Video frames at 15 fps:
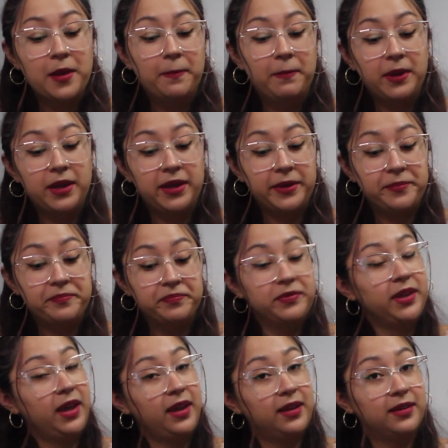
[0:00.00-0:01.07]
But
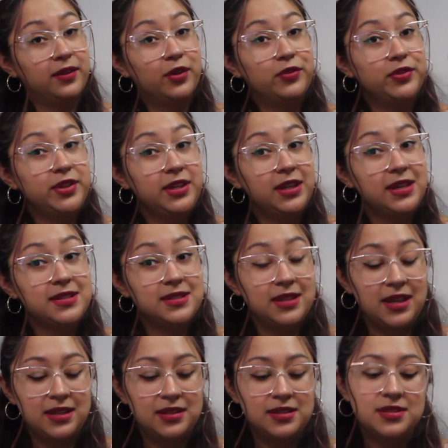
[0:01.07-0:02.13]
yeah, hopefully you guys
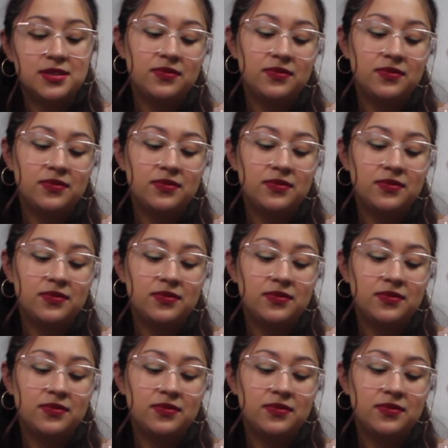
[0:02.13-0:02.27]
like this